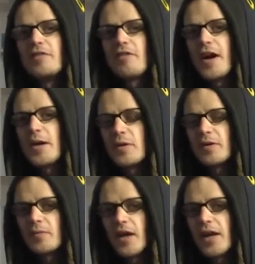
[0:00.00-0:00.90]
environment,
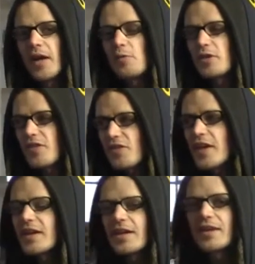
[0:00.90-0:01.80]
and I would
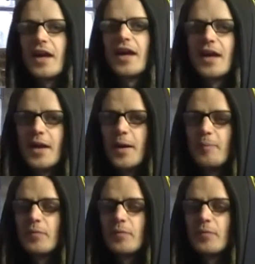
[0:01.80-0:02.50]
think that, the